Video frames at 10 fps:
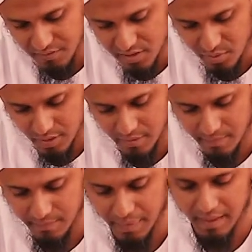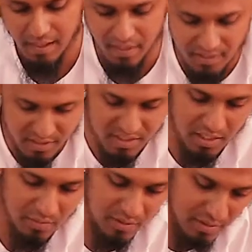first one. And then the
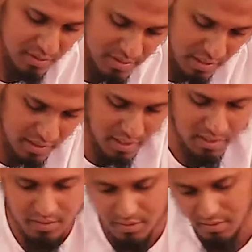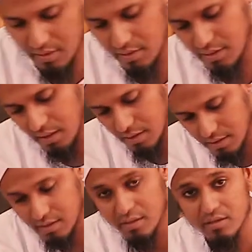second one. Close like that, and then like
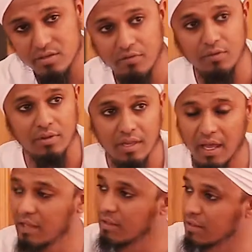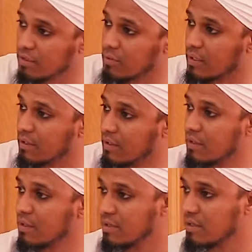that. So forth. And the third one.
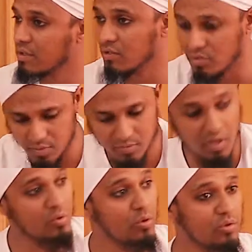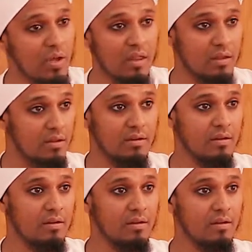You do it not all together.
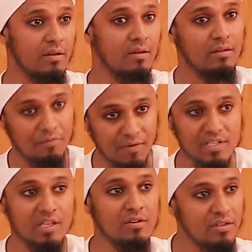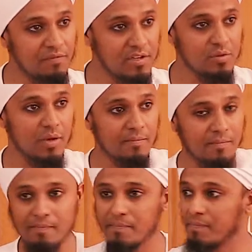First close the first one,
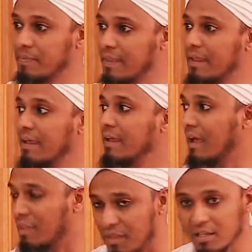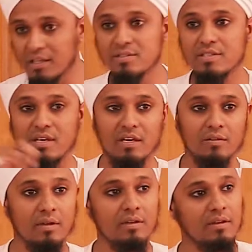and then close the
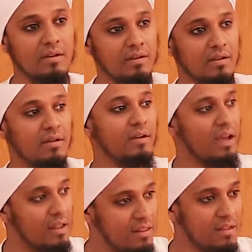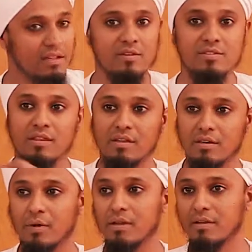second one, and then close the
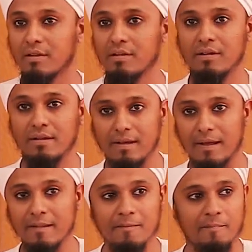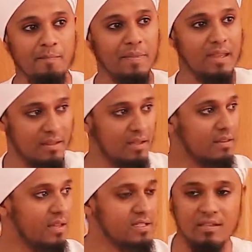third one. Right?
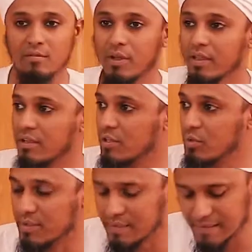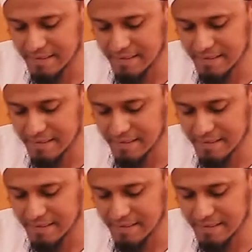Then that's the way they do it.